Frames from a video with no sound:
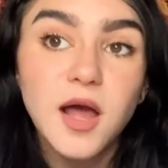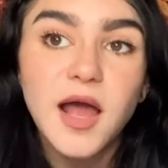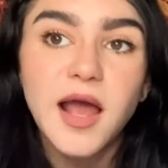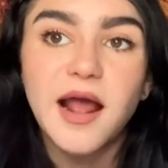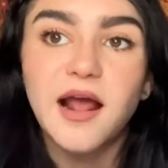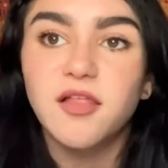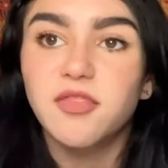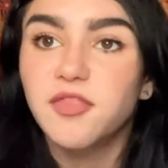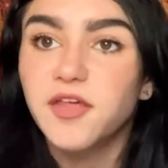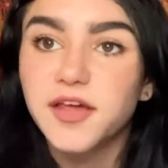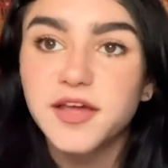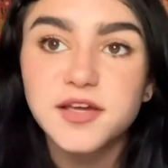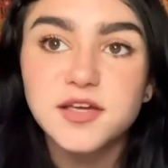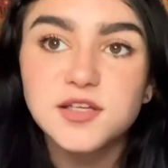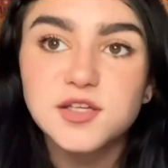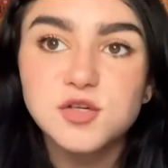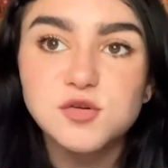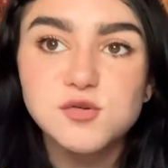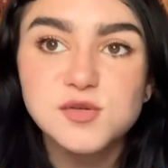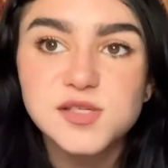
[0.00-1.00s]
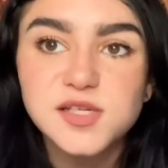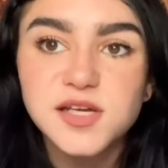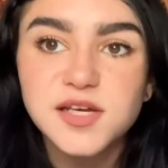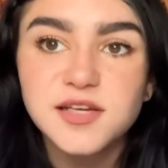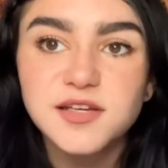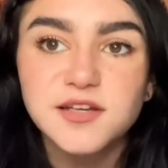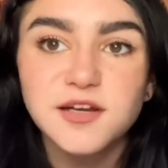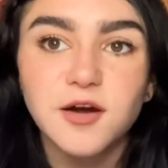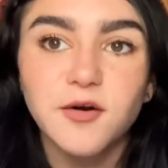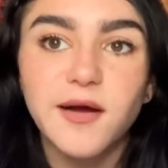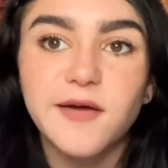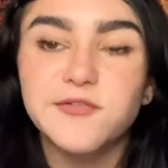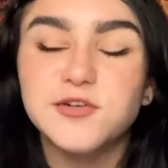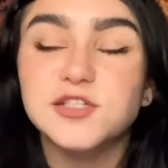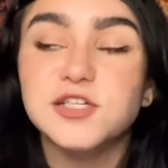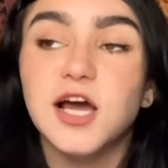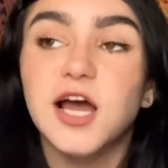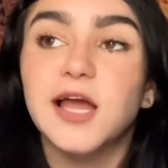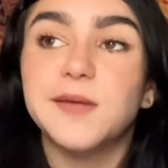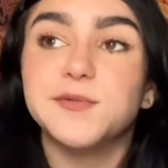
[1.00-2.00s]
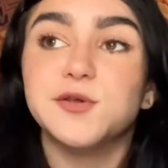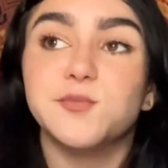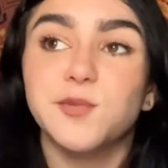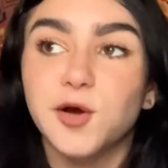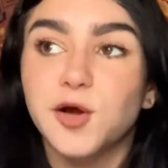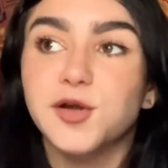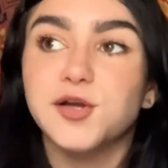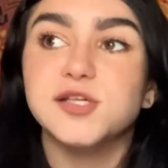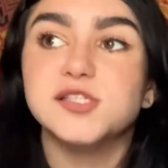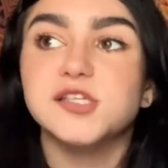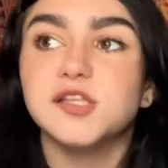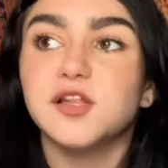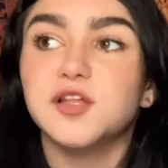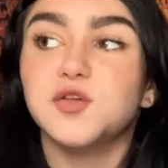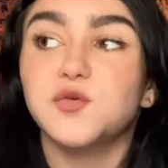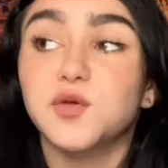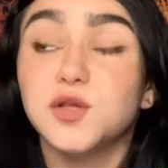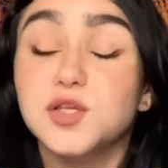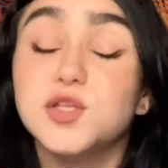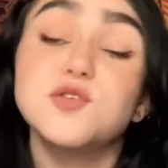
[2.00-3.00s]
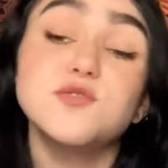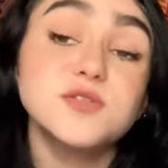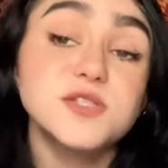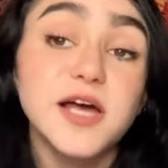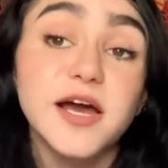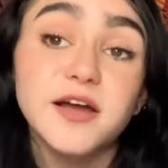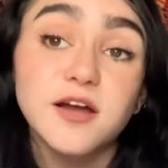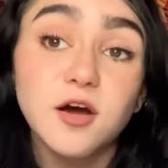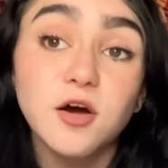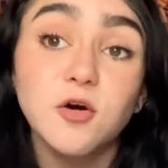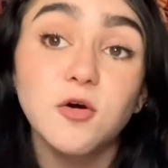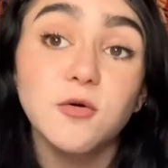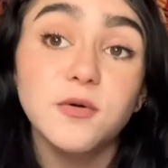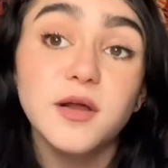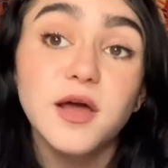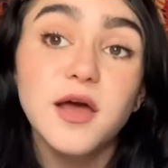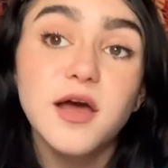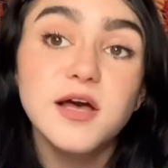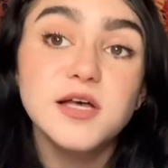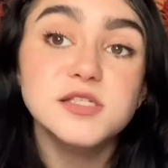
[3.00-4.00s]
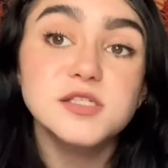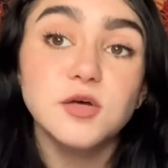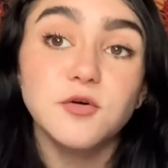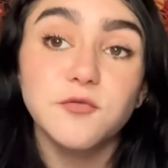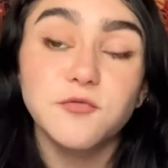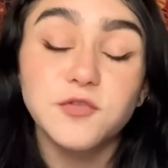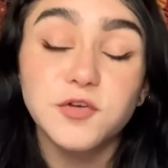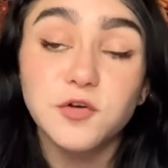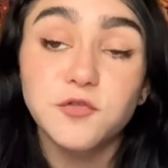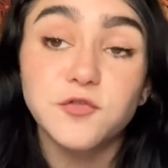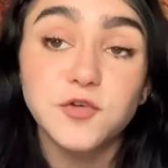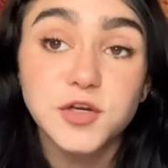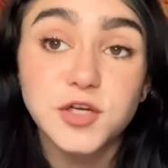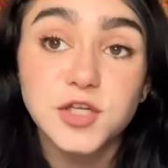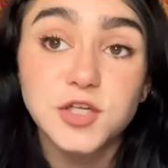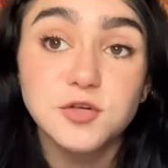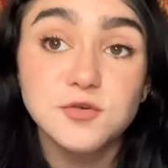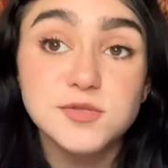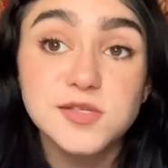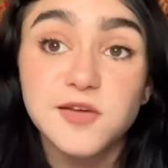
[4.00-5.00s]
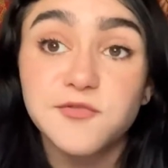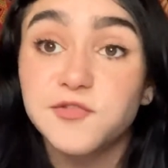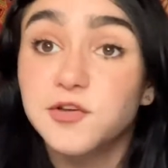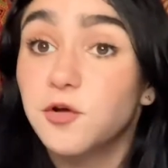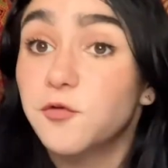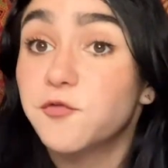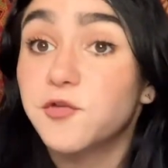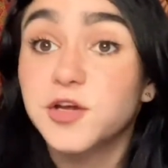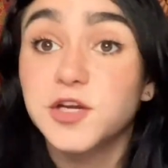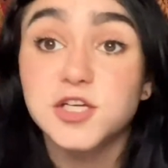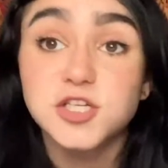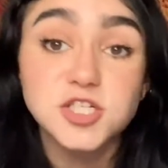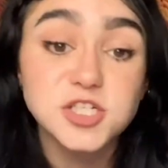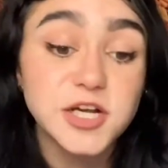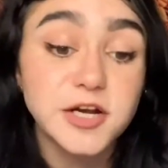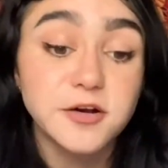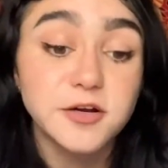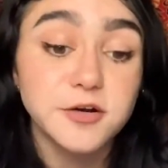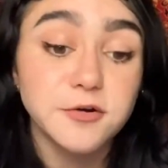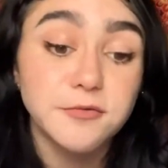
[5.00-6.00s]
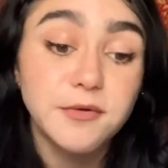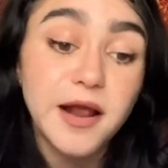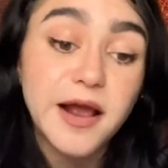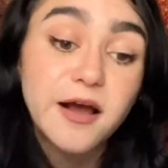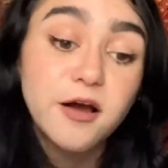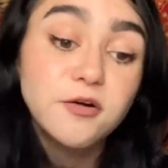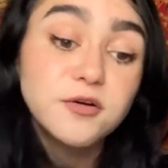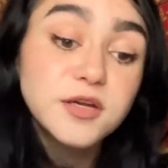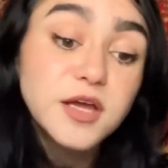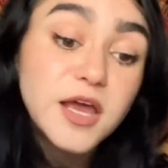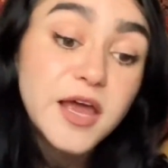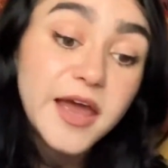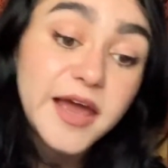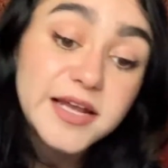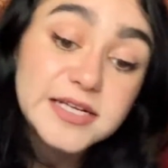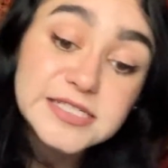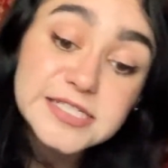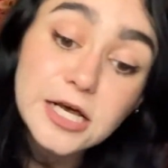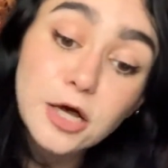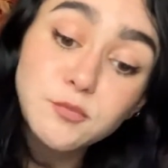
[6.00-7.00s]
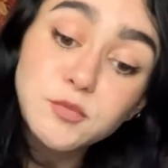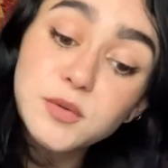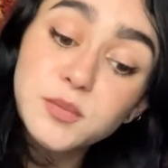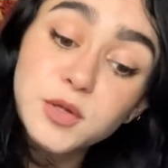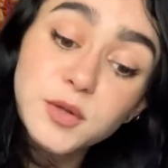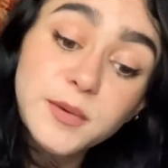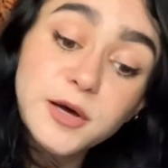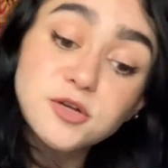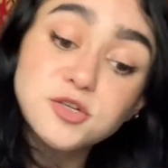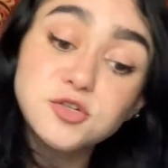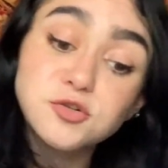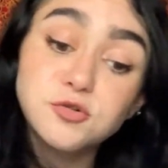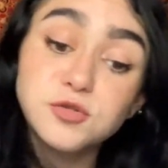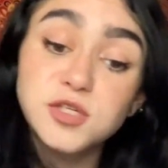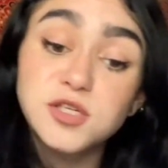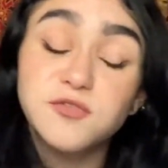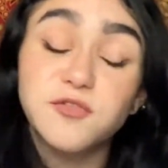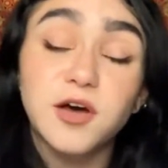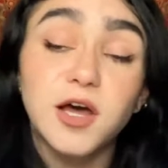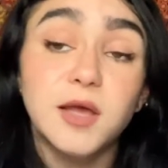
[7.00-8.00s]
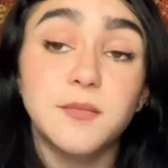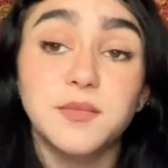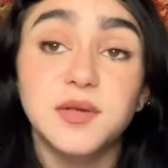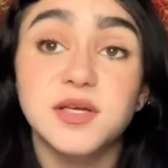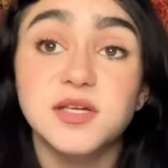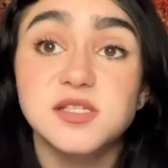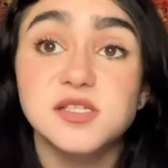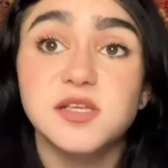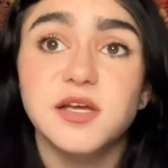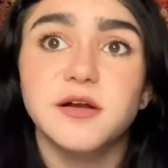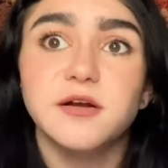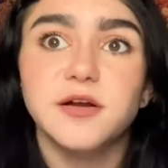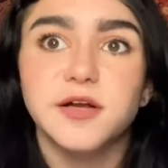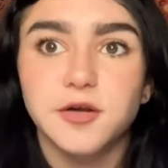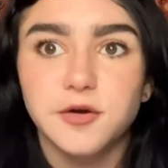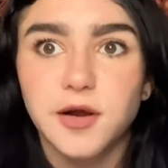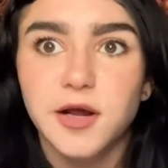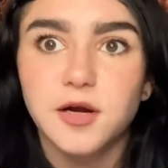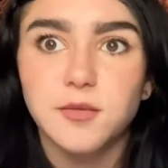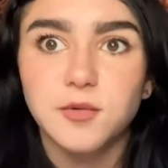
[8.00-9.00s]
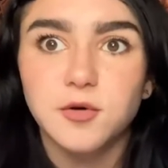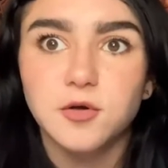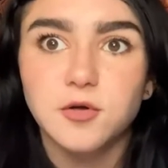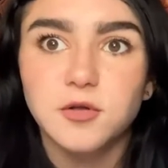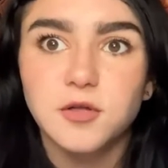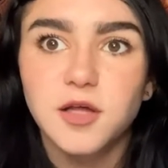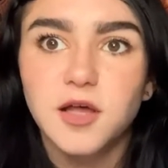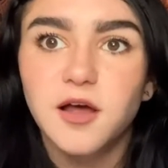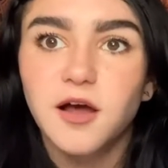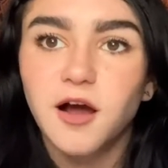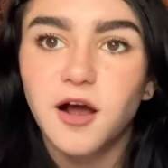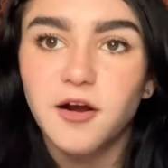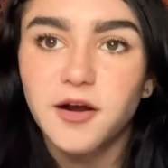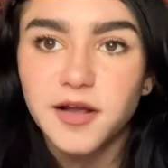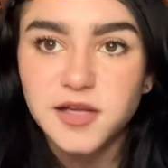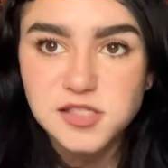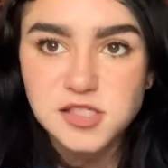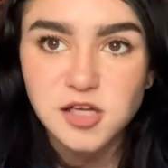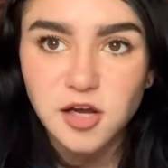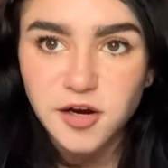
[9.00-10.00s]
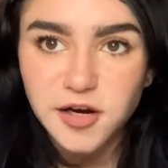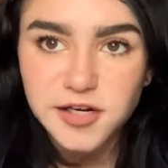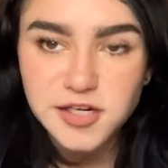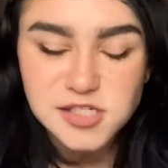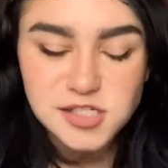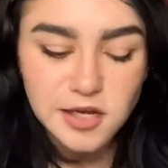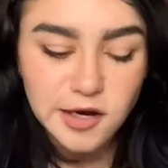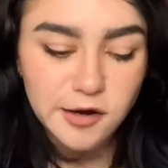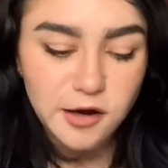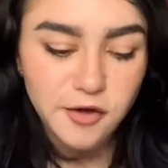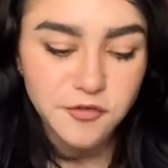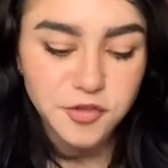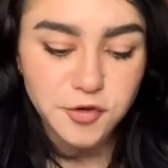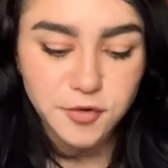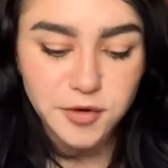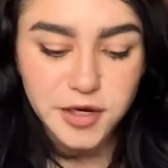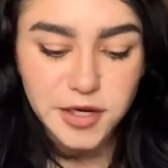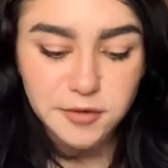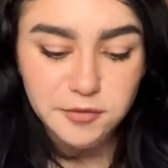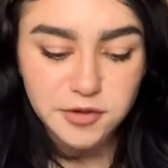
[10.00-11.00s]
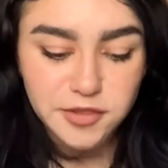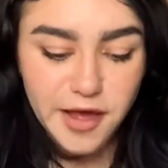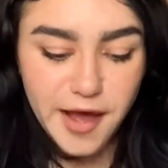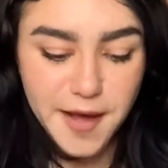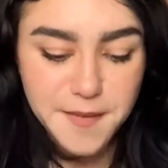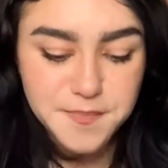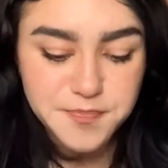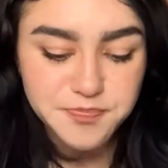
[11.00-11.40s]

and they can use it. Every time you purchase something, you can use that code. So feel free to use it. Feel free to share it around and tell people about Truly Divine, because they are incredible. All right, sorry to start off the reading with that.